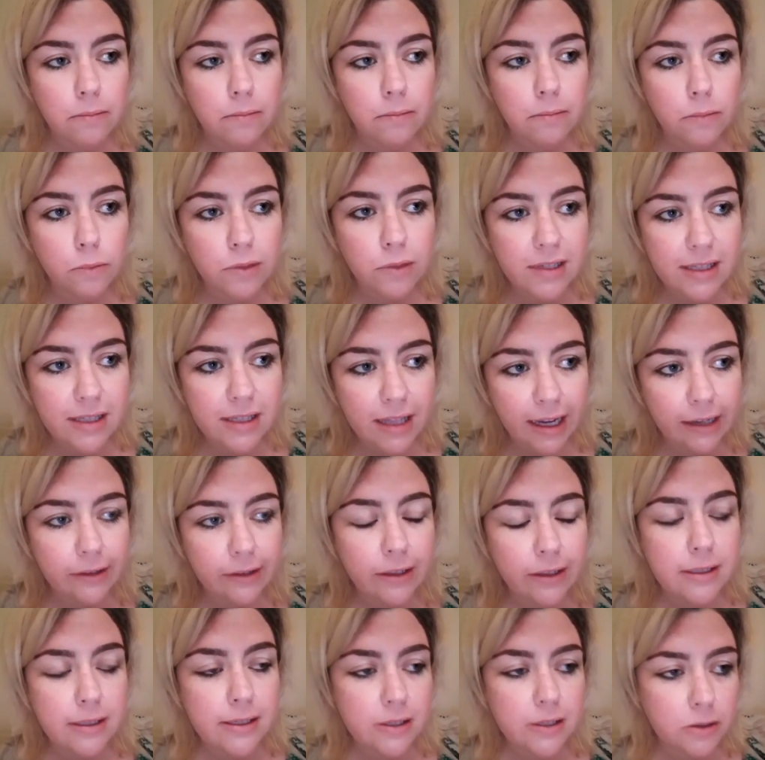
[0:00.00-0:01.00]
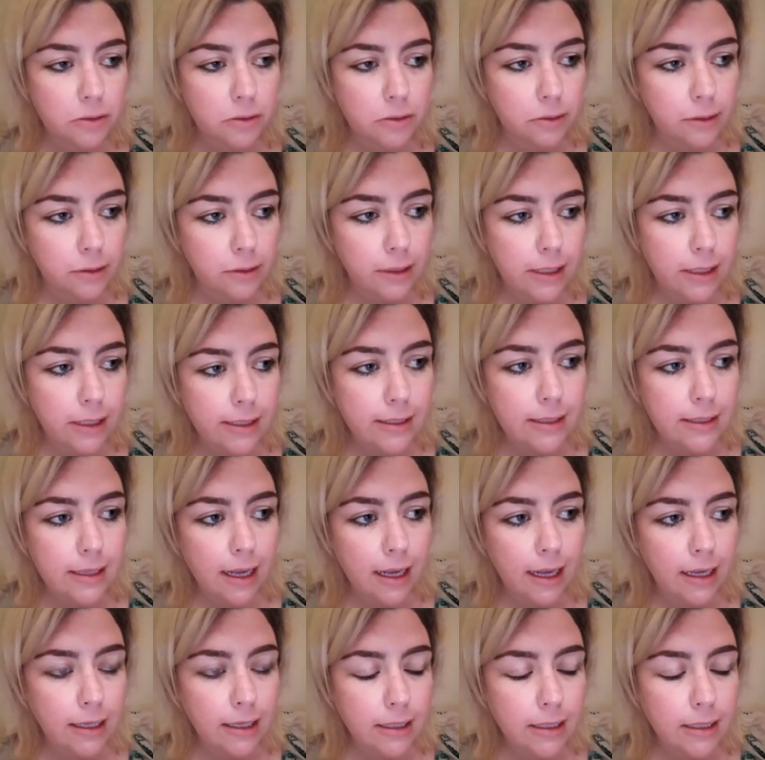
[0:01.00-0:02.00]
was there in the stories.
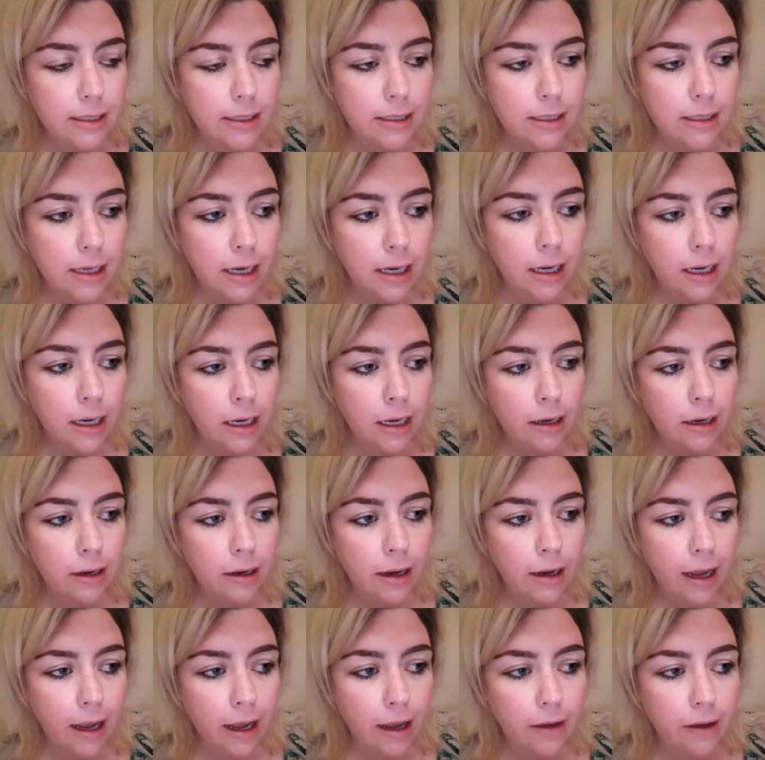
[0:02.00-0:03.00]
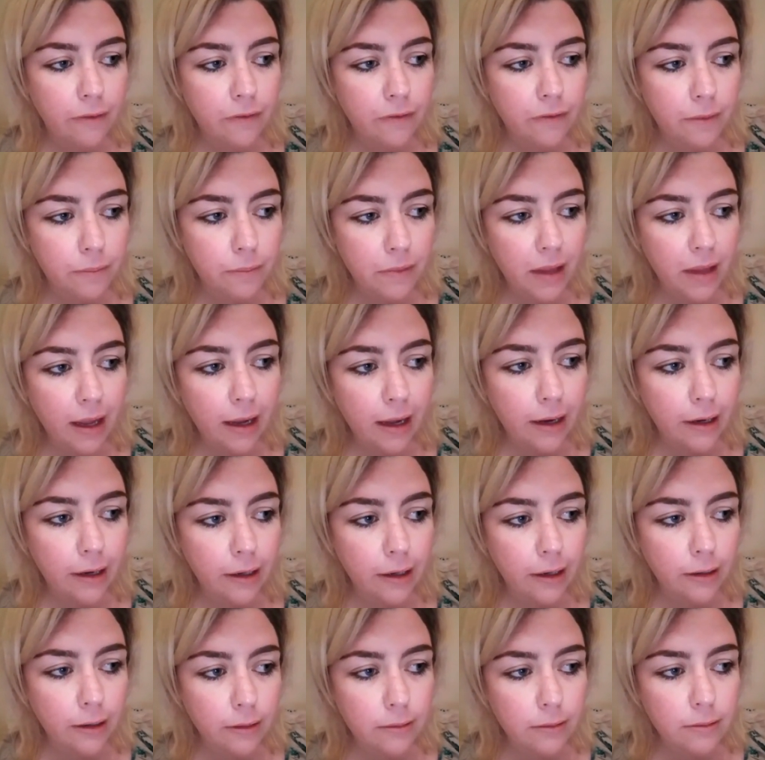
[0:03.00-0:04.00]
And from
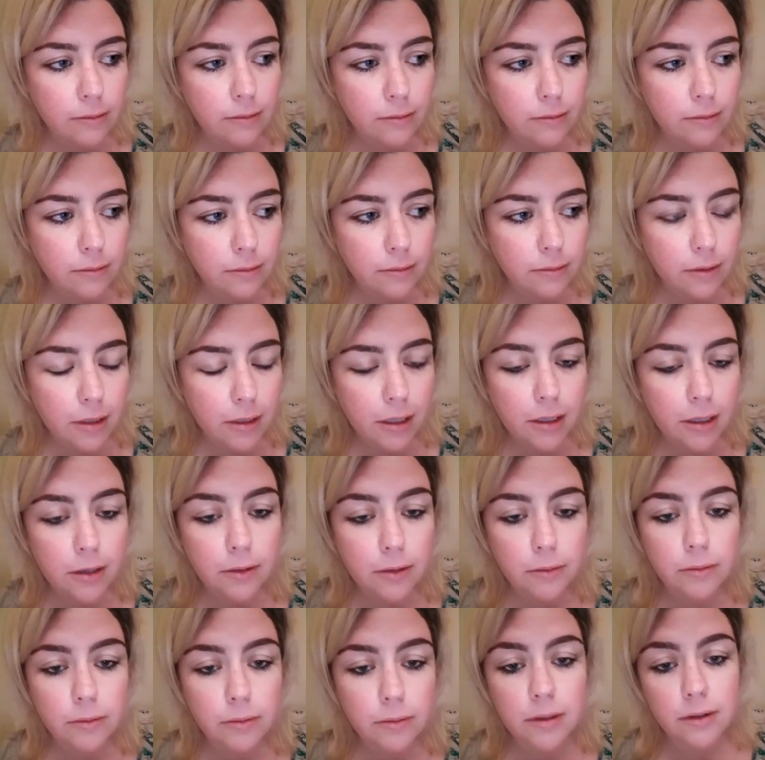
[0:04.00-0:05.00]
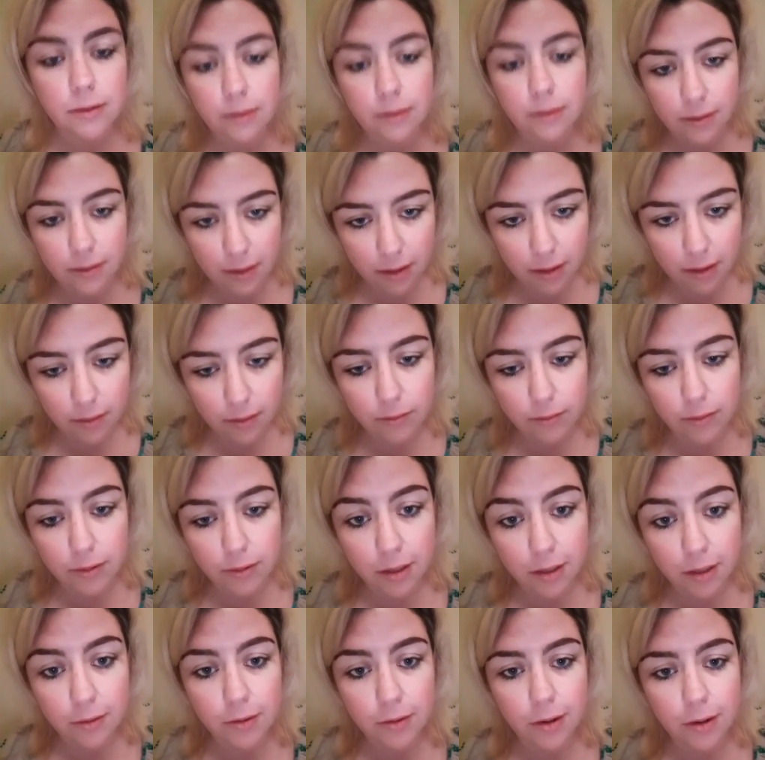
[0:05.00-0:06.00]
there, there
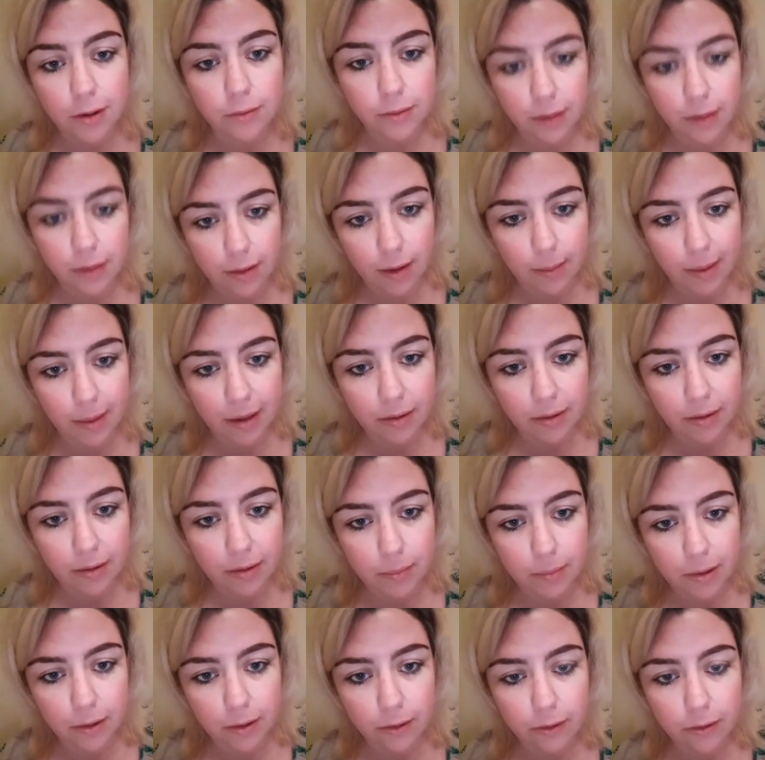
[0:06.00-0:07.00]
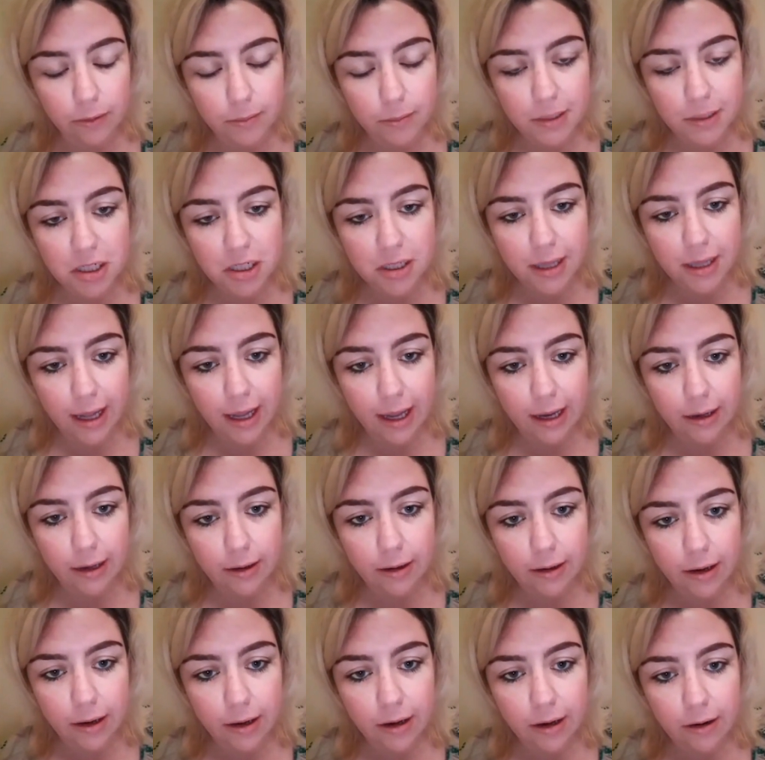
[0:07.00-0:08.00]
about the pilgrimage then,
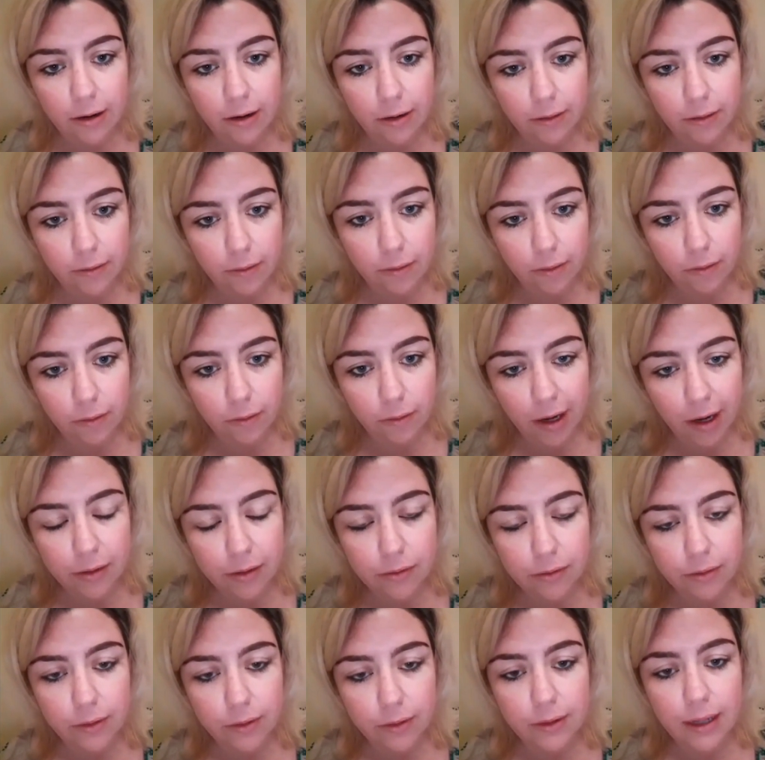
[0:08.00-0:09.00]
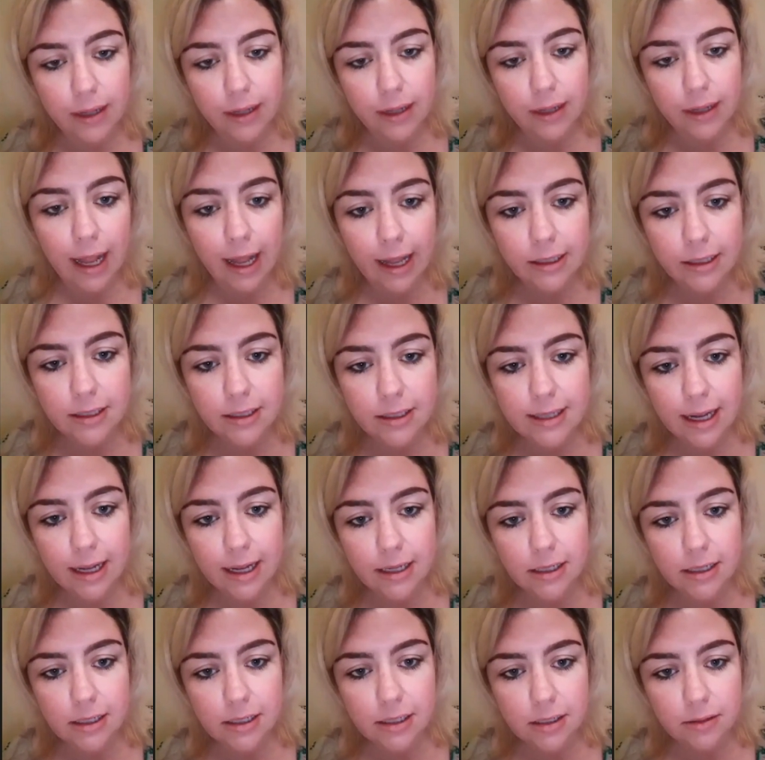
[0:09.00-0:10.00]
right through the land.
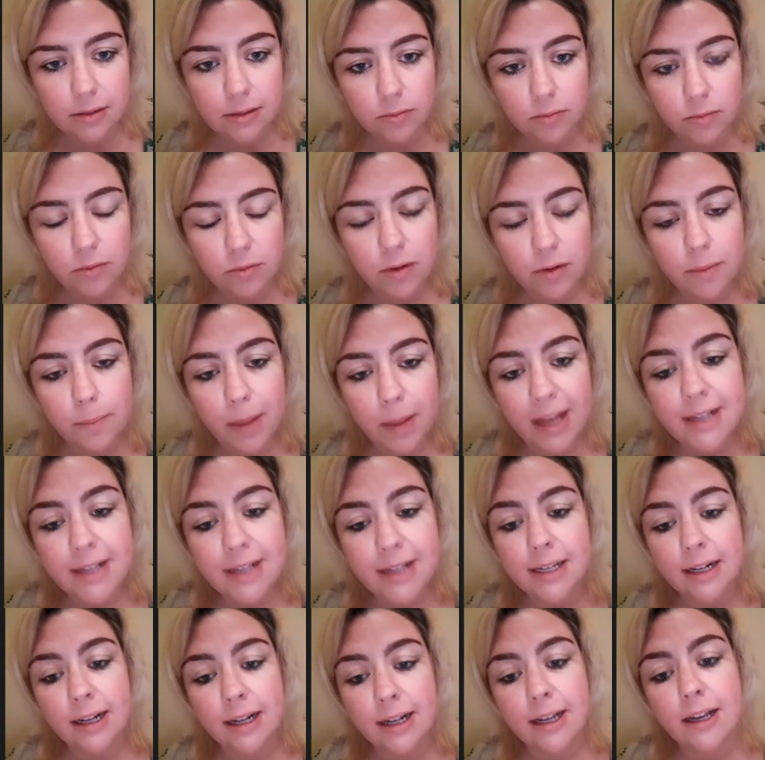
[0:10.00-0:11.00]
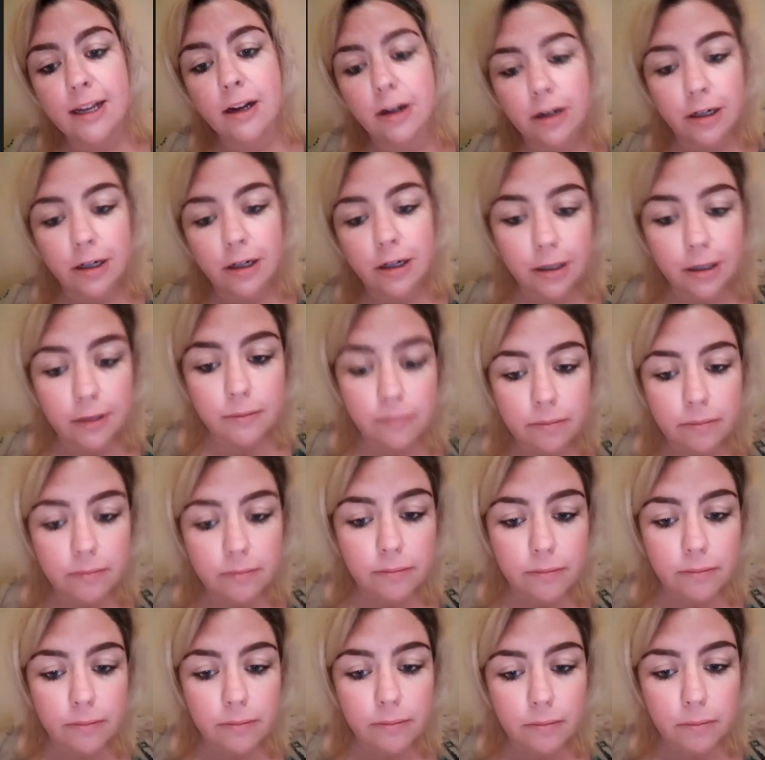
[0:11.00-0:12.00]
And basically her
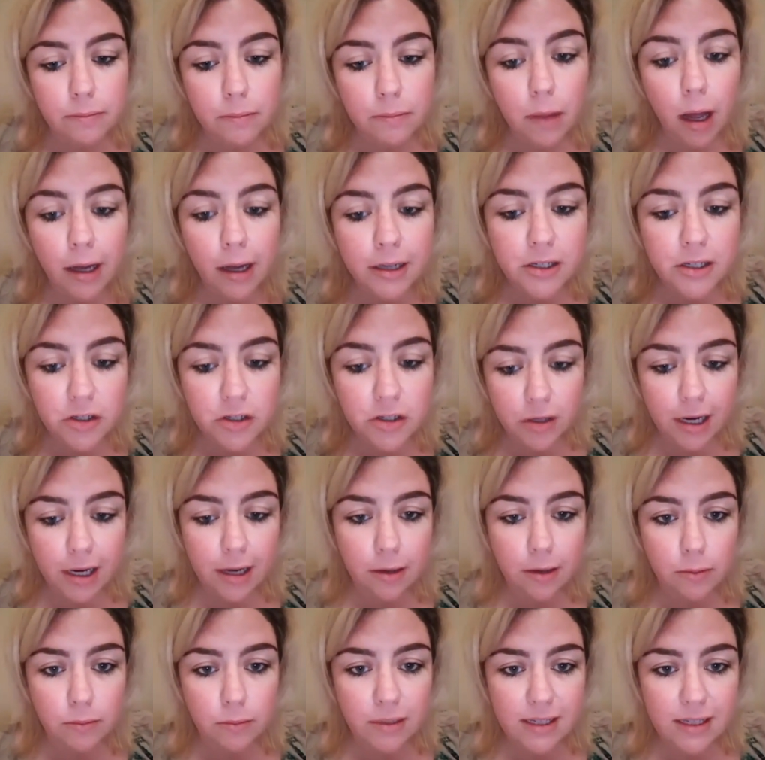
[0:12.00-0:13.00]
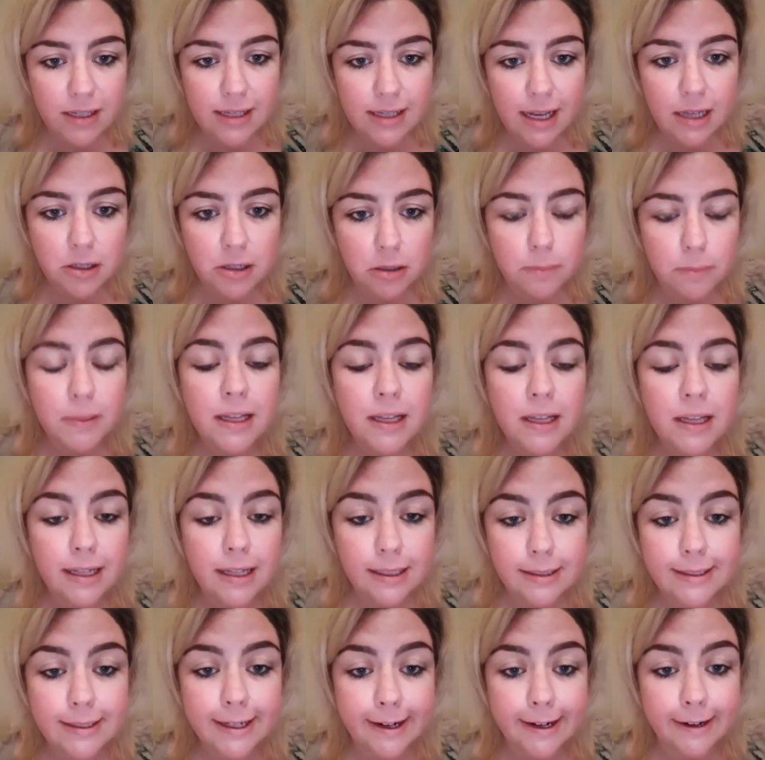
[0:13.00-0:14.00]
monastery was set up in
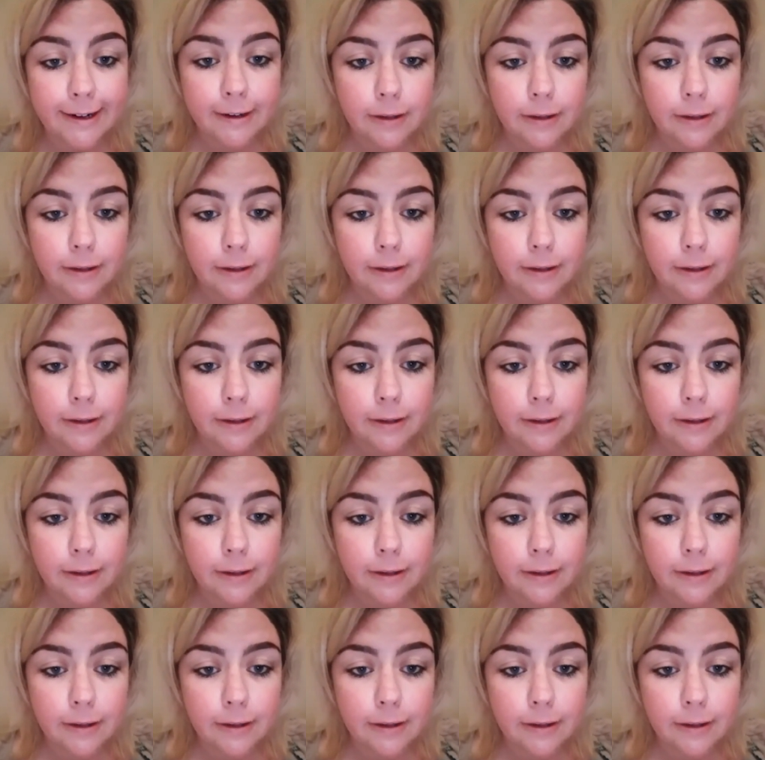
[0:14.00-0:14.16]
Kildare,